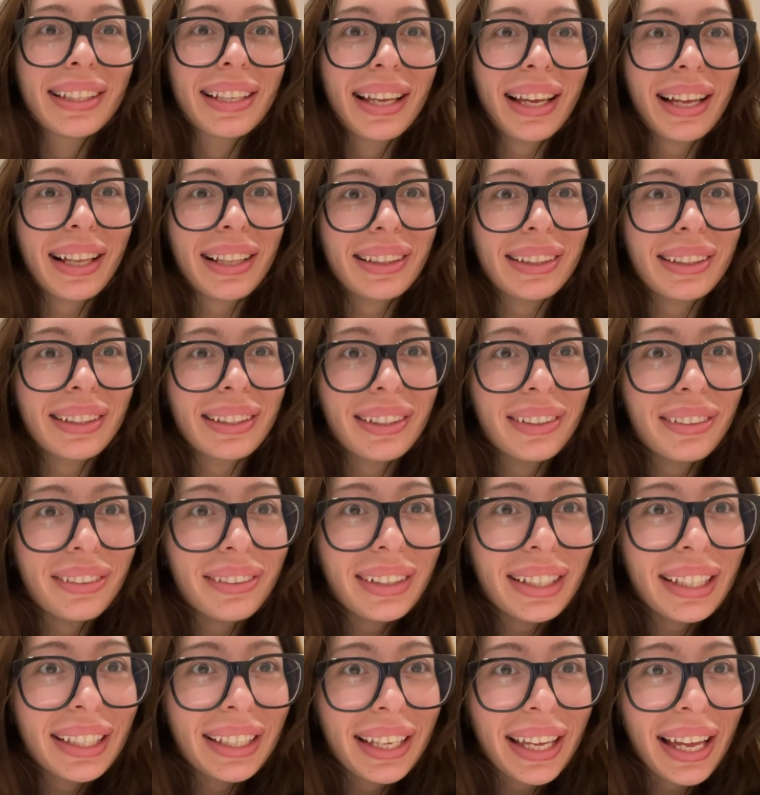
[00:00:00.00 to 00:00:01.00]
Hello
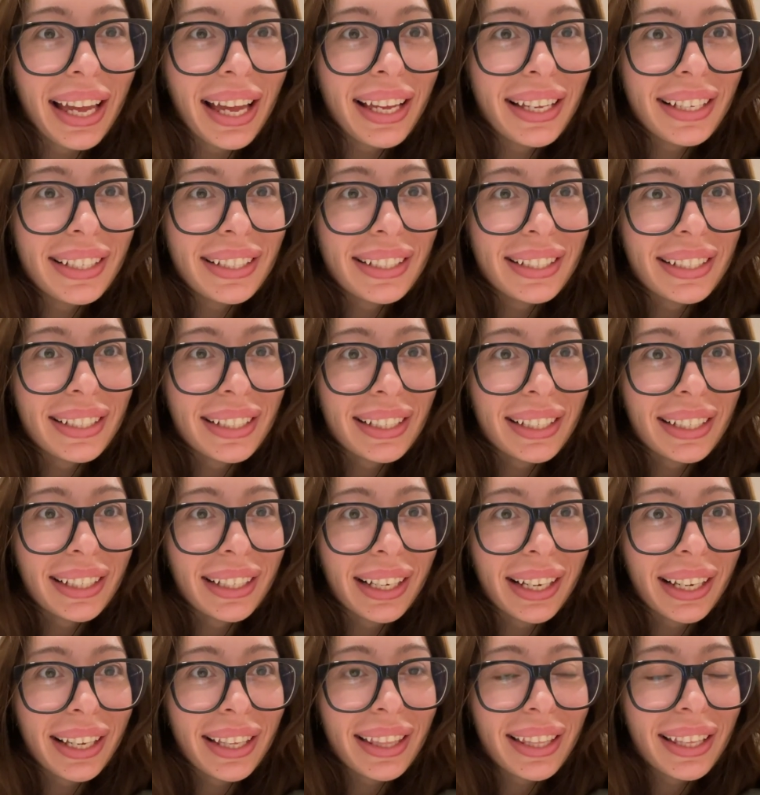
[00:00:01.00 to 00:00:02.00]
again.
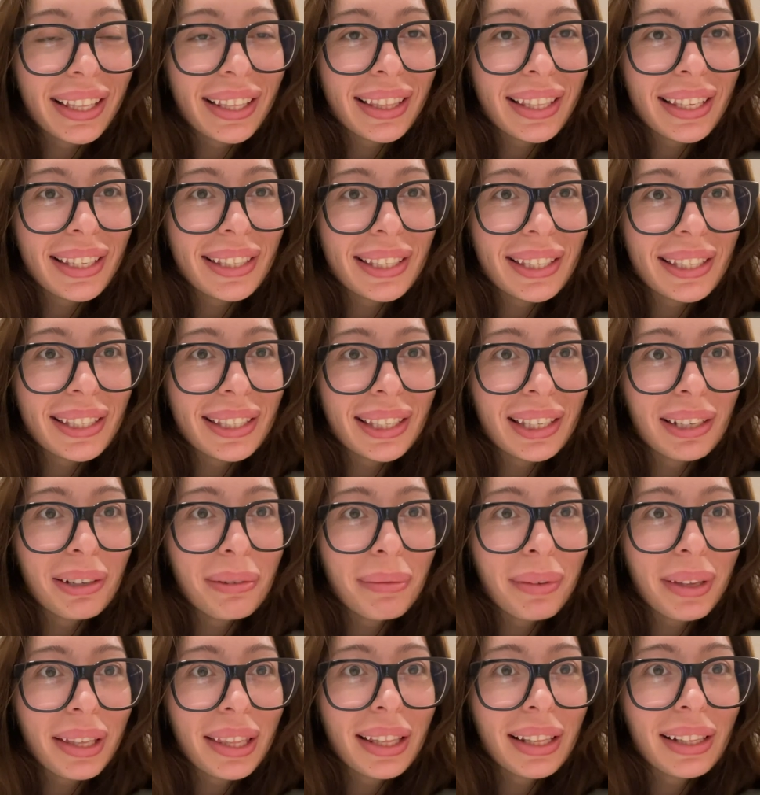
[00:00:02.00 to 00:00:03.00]
I think this is going
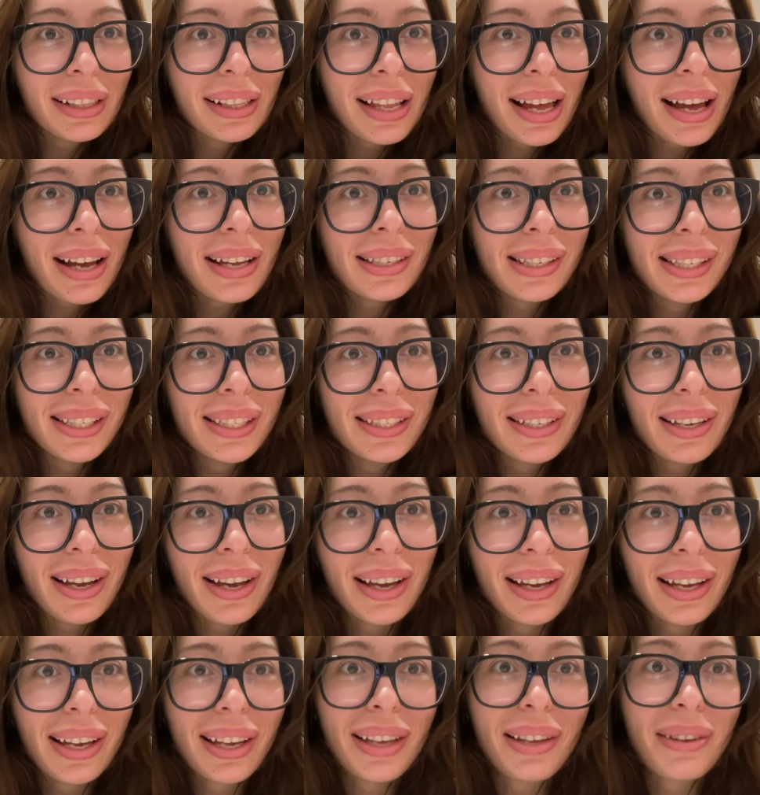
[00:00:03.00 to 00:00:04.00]
to be the last
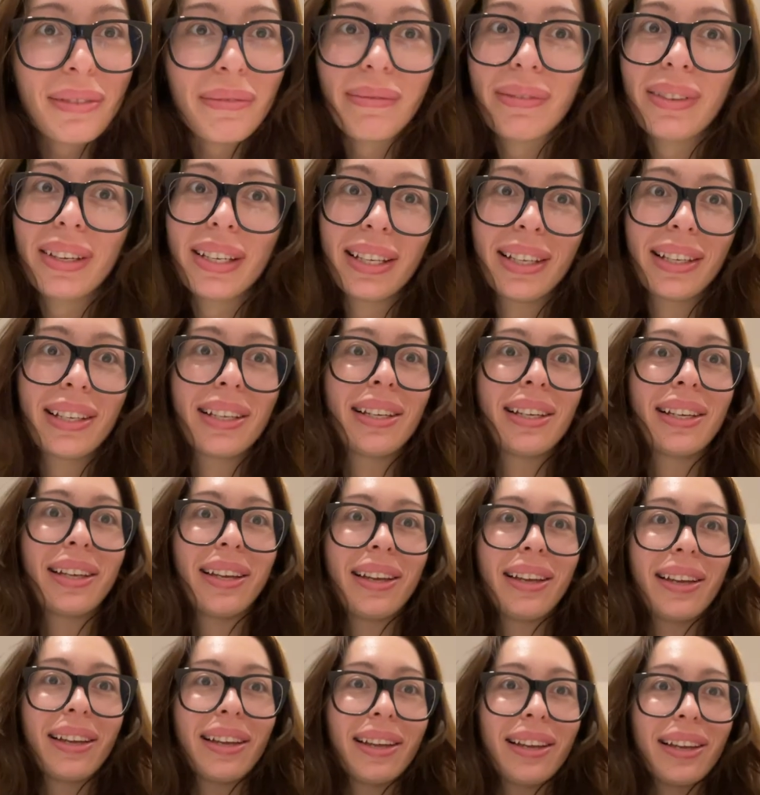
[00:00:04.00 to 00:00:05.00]
time
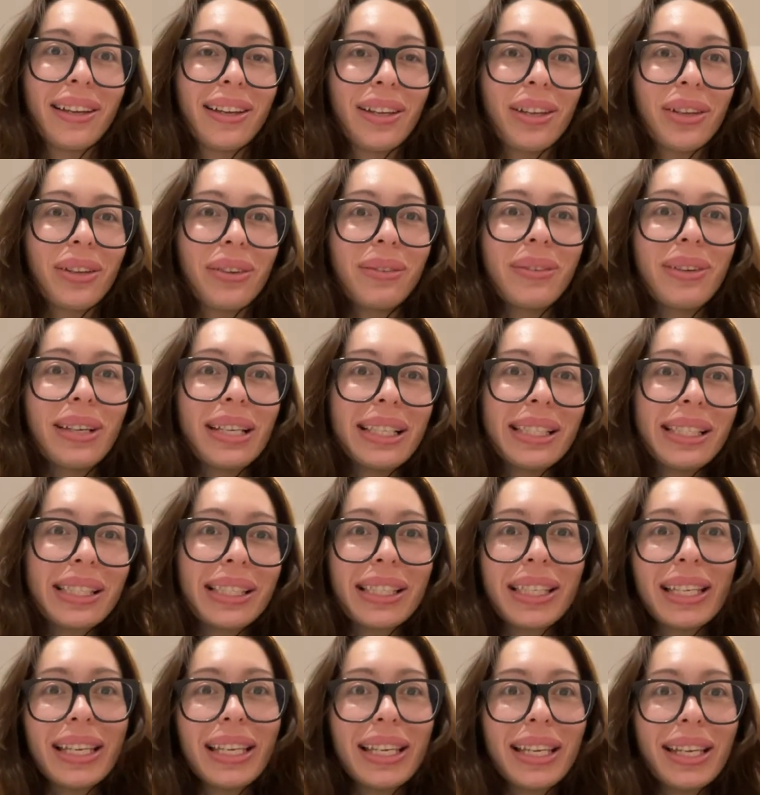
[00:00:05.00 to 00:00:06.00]
we
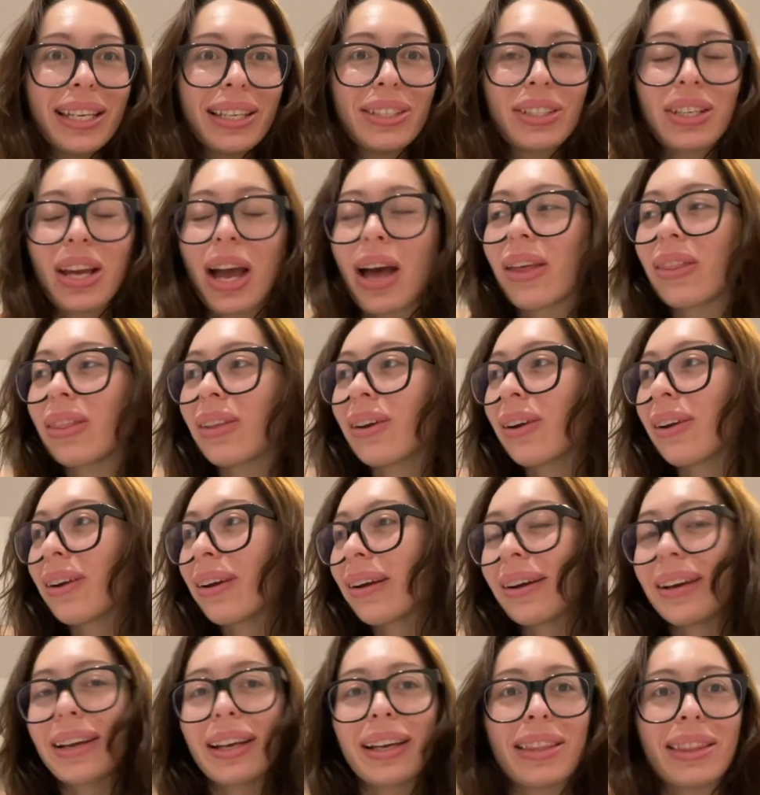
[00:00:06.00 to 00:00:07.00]
see each
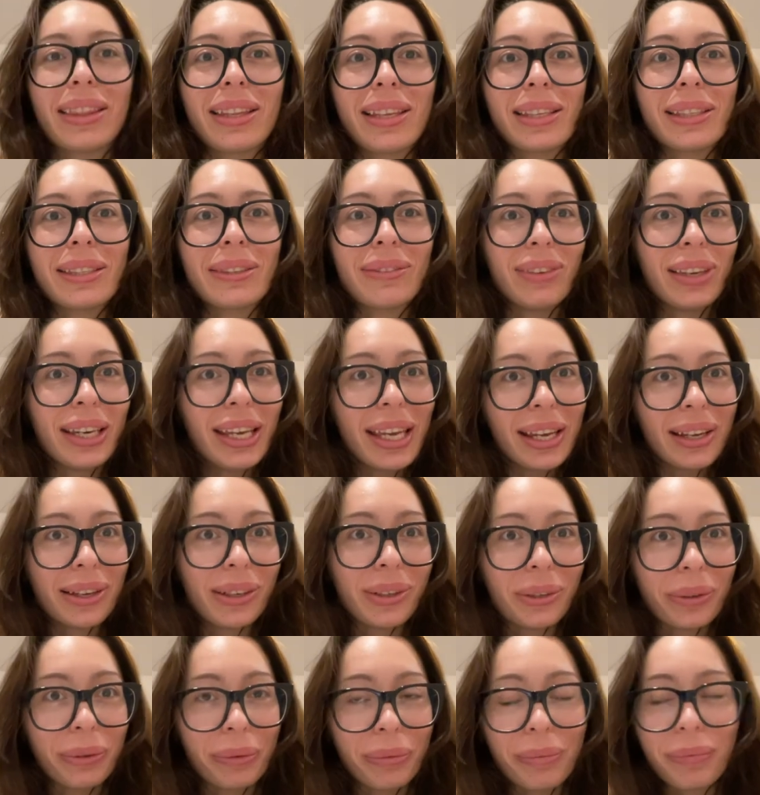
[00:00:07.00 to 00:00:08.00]
other in this
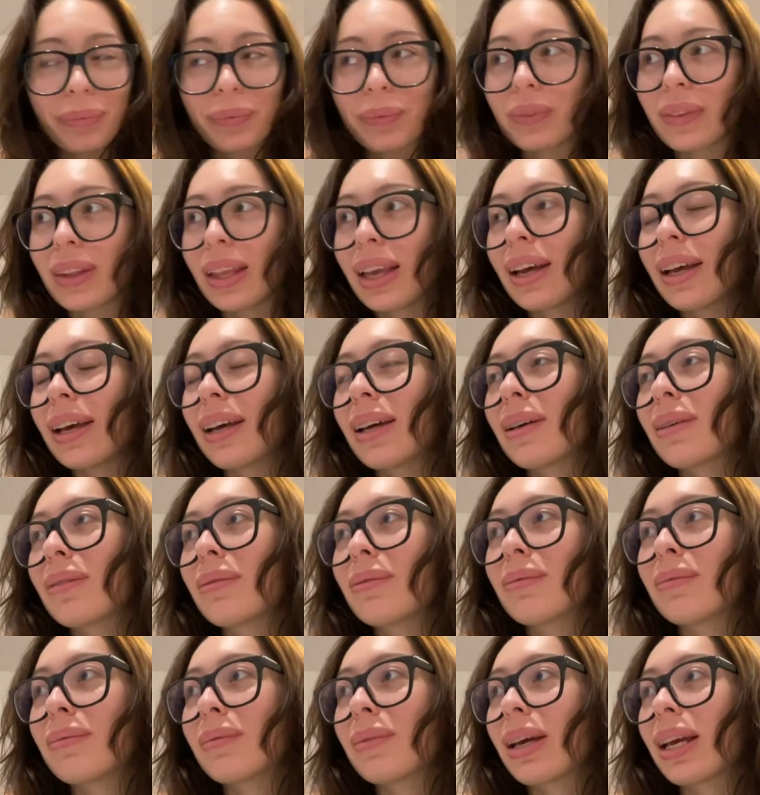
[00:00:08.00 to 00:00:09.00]
video.
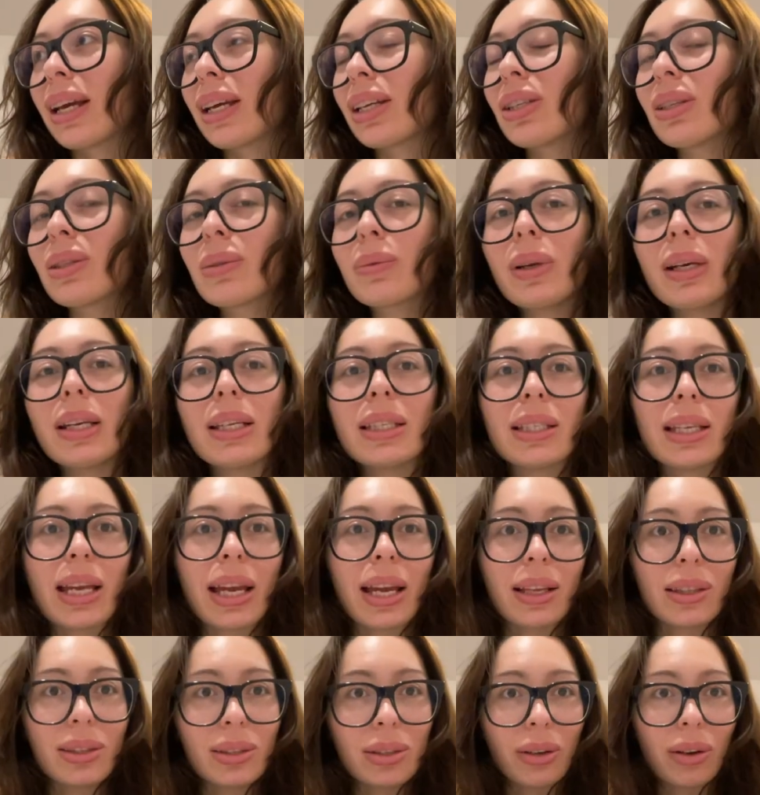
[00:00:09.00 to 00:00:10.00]
Um, I just wanted to
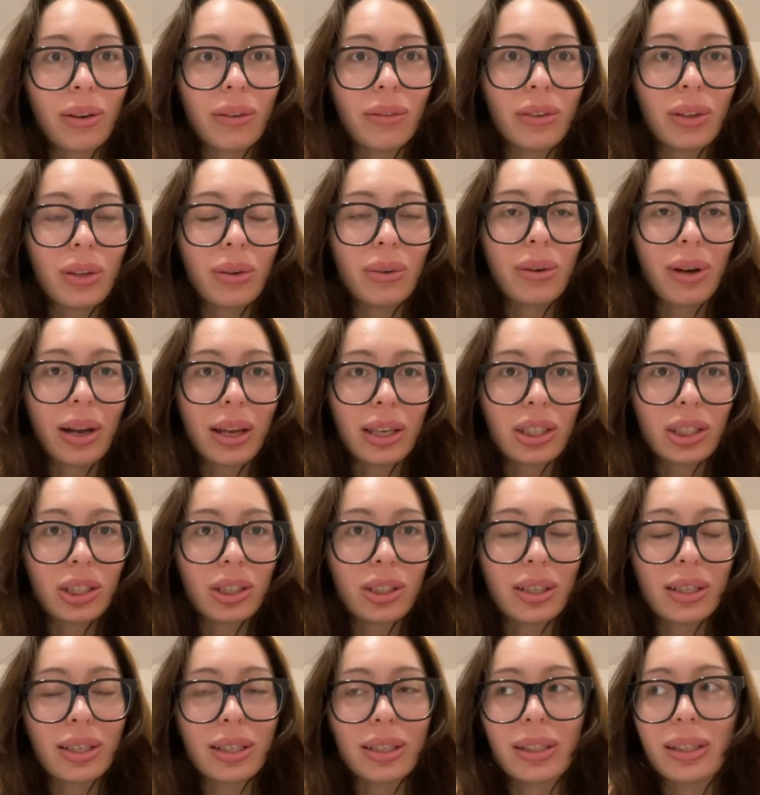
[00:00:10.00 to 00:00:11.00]
answer a few
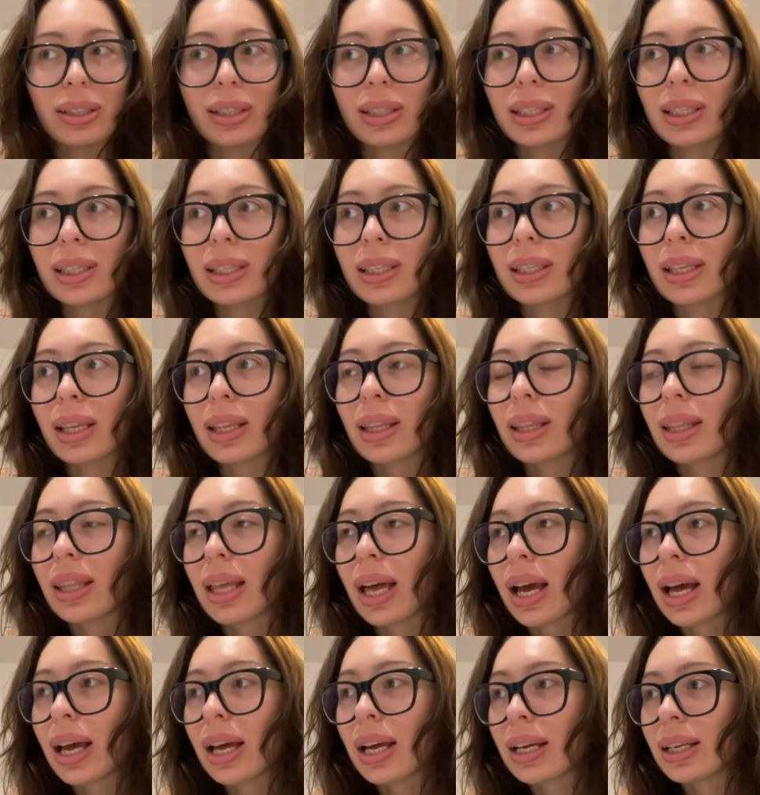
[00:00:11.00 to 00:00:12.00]
questions
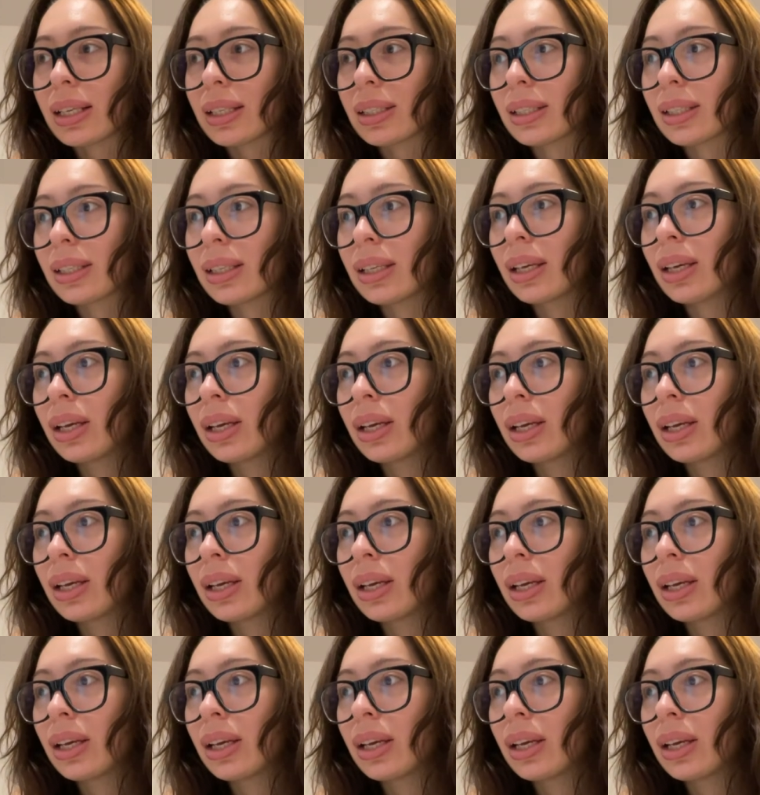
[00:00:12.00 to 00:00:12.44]
that